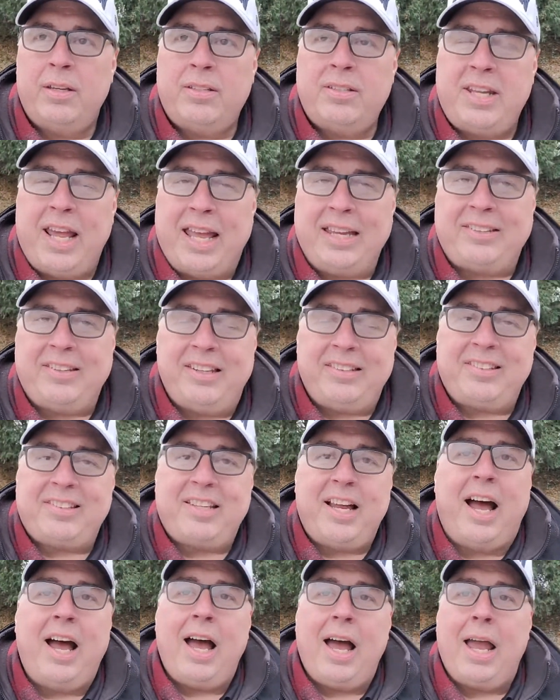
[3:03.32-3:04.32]
takes its
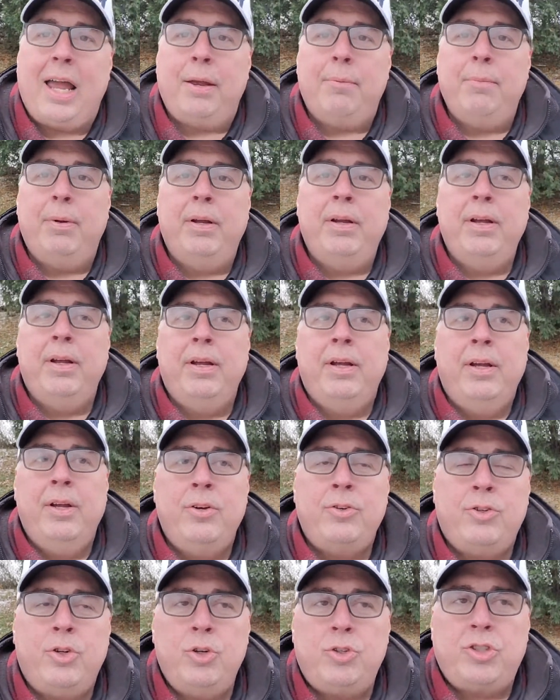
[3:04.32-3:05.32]
time
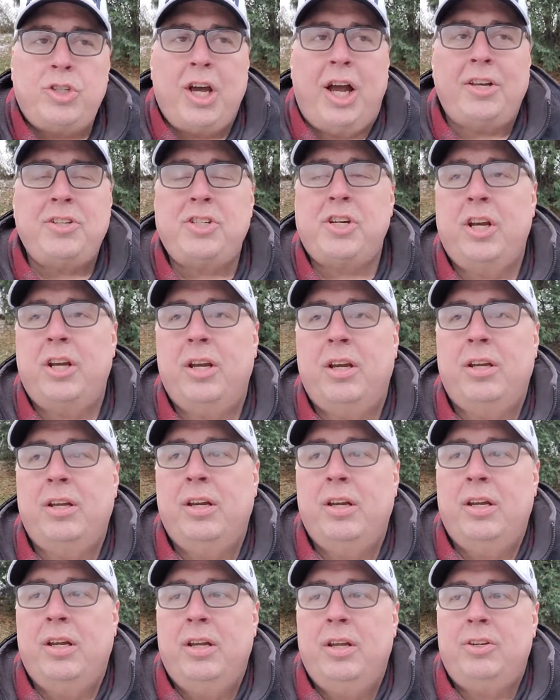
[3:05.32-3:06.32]
to touch
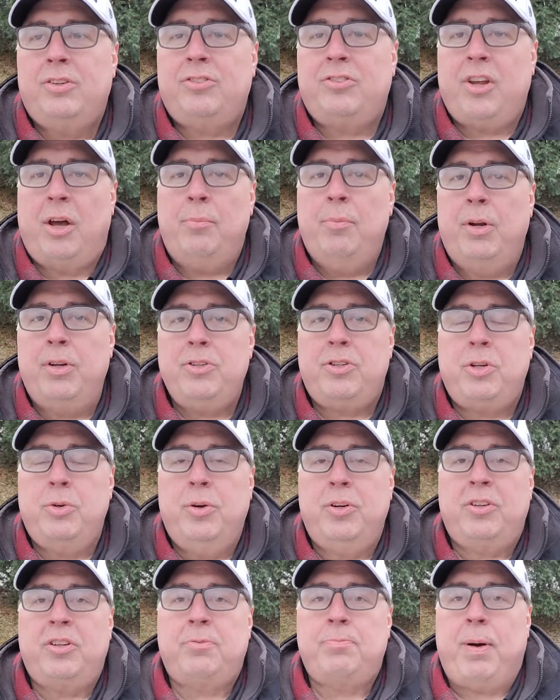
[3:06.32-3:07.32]
someone to
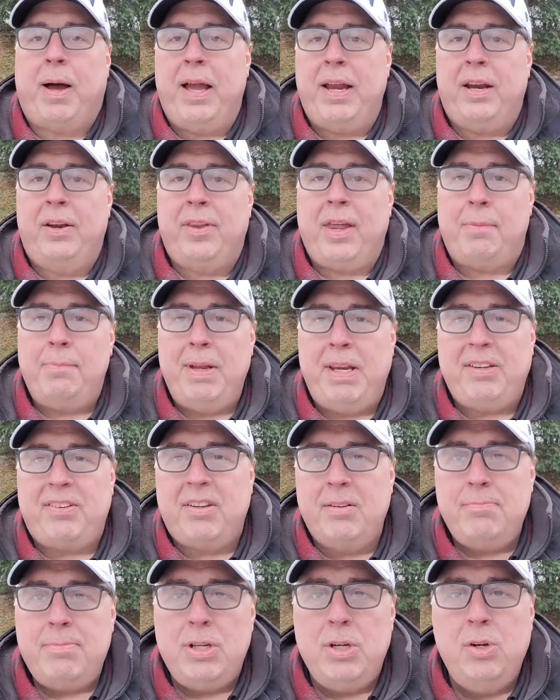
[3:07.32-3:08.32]
inspire, that means
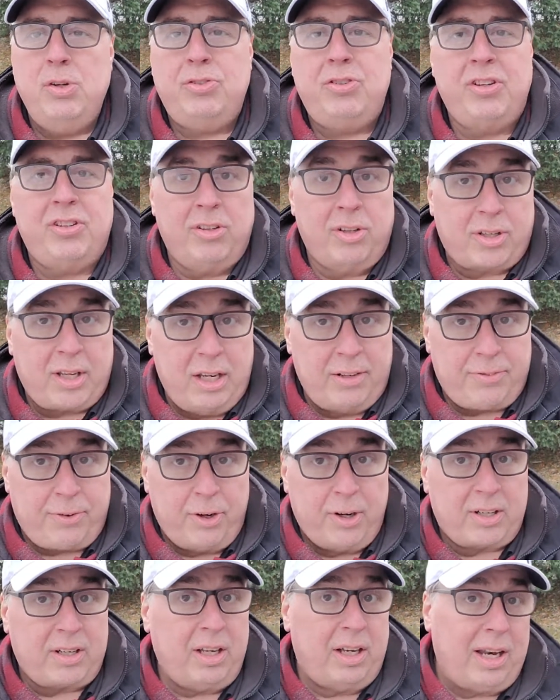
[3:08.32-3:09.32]
the muse is looking
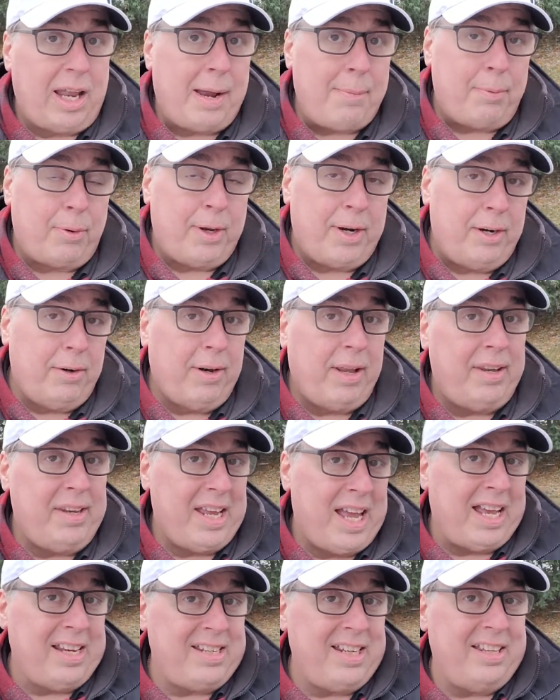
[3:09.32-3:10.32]
for a collaborator on
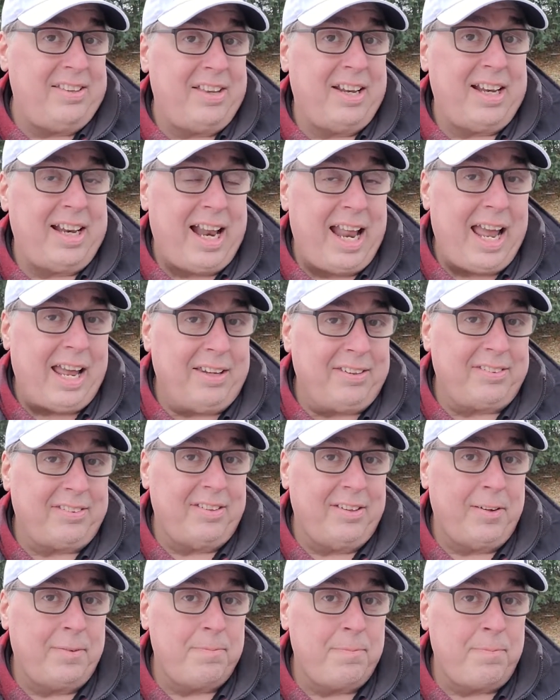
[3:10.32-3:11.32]
the idea that it
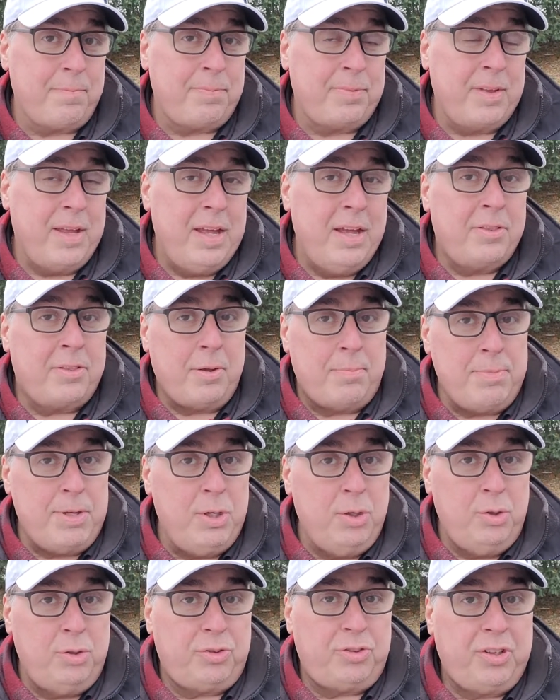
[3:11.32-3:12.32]
has. The
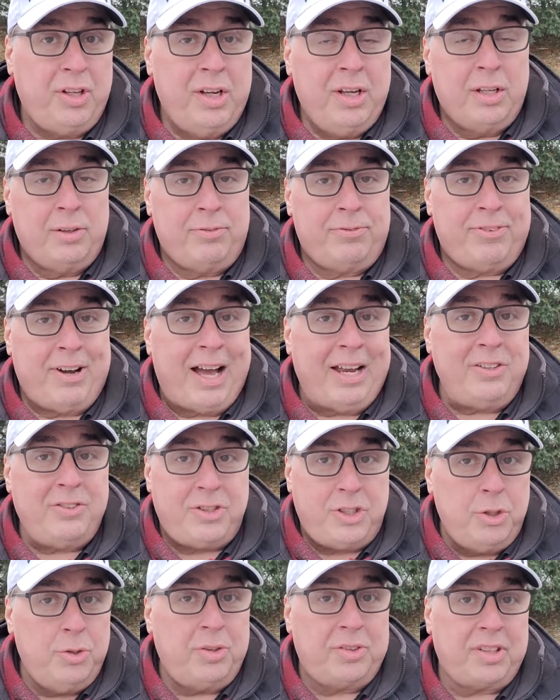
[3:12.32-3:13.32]
muse
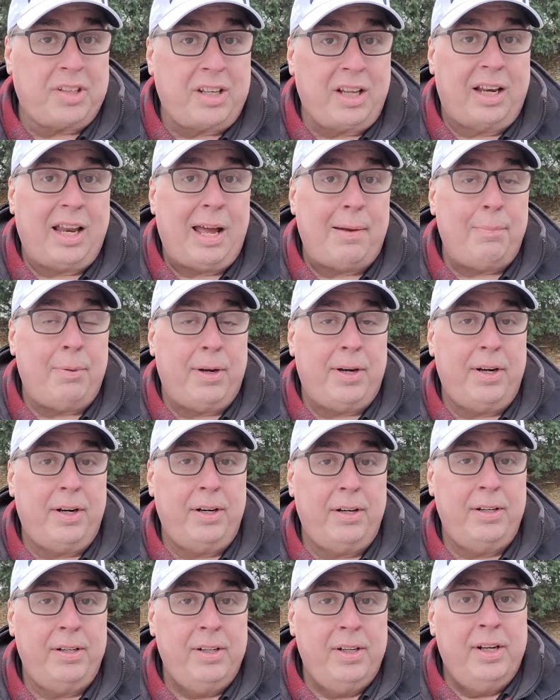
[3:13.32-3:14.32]
finds you as a
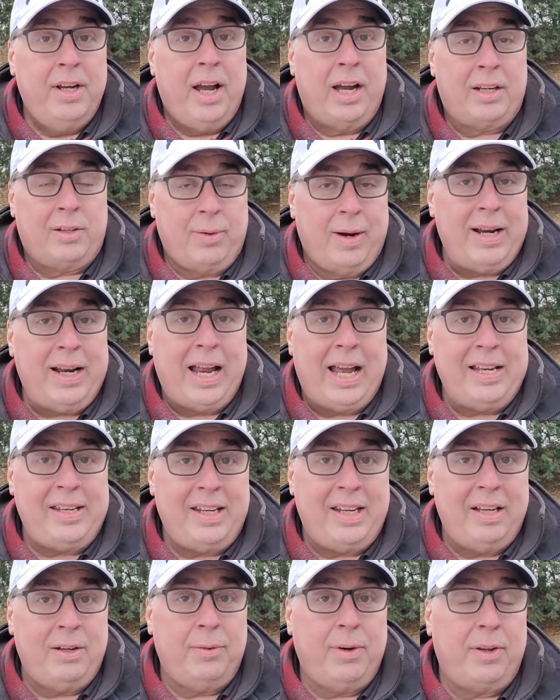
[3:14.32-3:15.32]
collaborator, a great
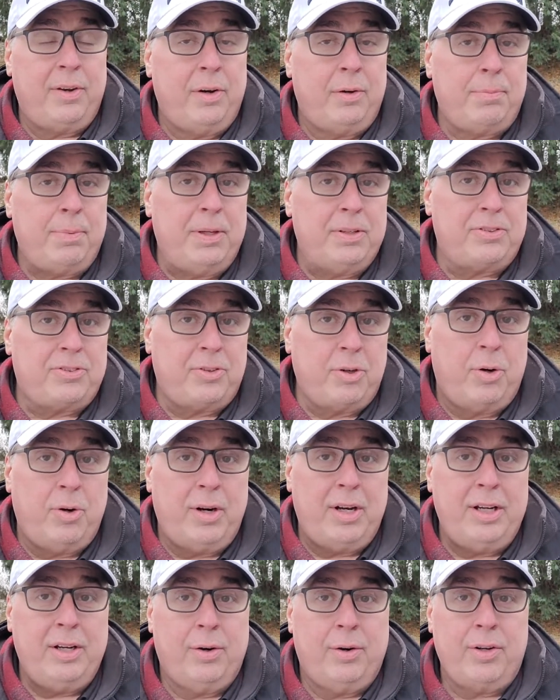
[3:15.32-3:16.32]
idea, whether it be a
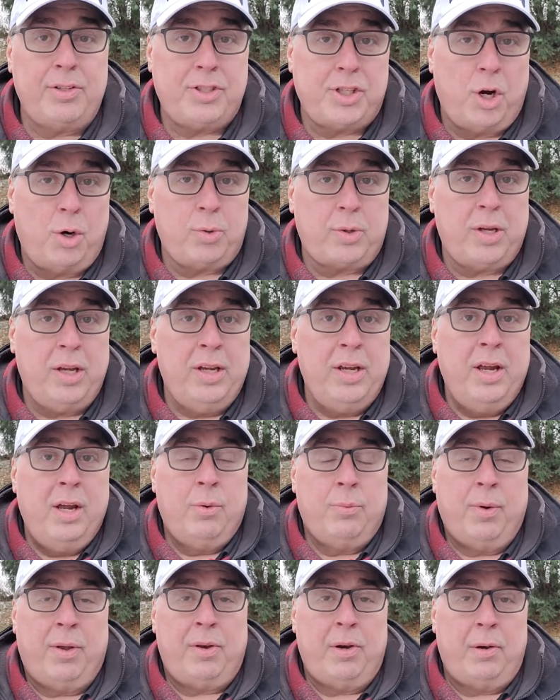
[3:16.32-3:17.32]
story or a joke,
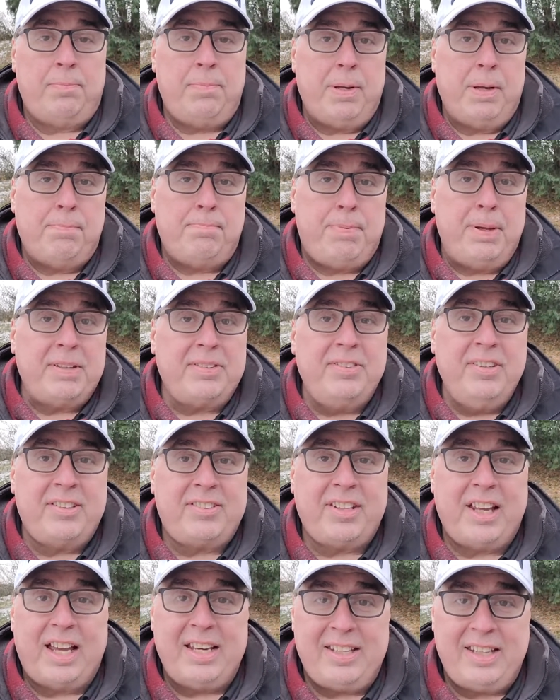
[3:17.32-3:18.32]
whether it be a
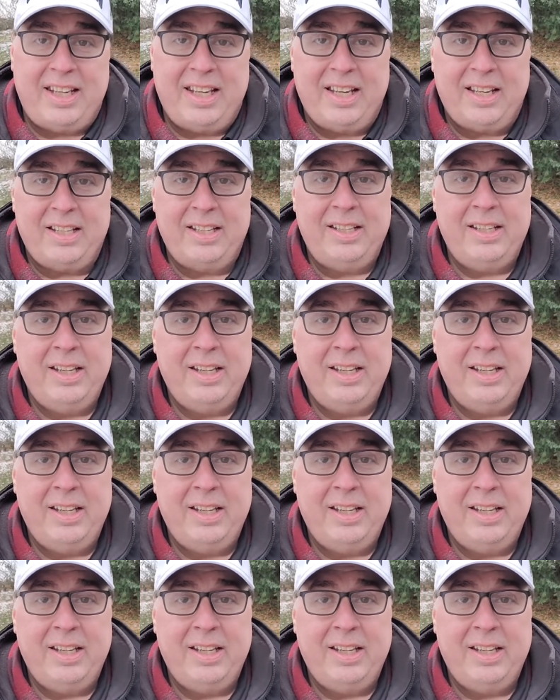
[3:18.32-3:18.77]
business idea,